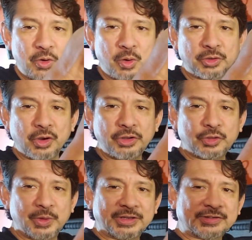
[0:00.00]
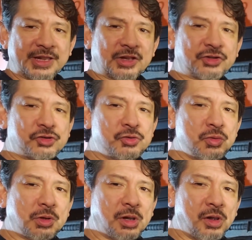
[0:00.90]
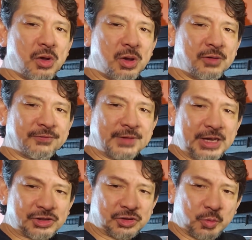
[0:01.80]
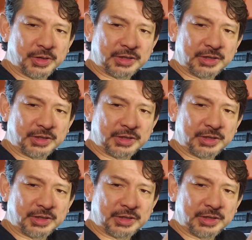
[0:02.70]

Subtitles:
hold on to it, it's like a true claw of nature